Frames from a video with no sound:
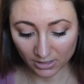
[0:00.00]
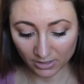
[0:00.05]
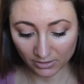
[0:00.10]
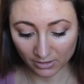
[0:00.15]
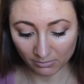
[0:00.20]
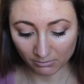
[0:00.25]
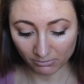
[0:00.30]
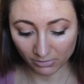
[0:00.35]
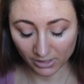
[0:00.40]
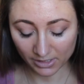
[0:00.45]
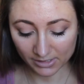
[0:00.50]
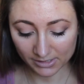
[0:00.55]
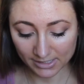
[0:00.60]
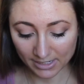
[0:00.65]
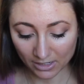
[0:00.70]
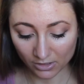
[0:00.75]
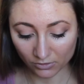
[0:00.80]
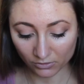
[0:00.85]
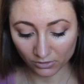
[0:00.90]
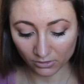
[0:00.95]
and then blend
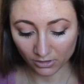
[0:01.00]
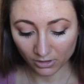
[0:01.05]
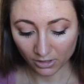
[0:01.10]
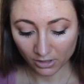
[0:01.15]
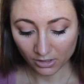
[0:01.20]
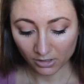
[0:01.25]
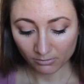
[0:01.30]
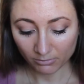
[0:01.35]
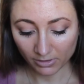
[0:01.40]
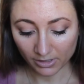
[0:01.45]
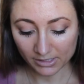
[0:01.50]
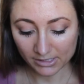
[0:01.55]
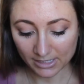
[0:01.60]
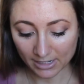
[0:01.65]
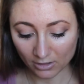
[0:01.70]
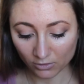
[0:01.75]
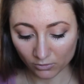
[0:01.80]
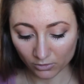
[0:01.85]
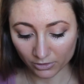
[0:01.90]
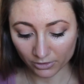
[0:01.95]

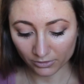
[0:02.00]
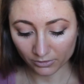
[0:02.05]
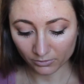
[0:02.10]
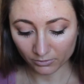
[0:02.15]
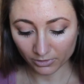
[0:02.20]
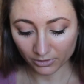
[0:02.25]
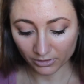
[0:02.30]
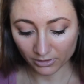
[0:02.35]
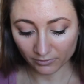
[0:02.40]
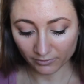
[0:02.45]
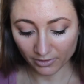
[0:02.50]
outward with the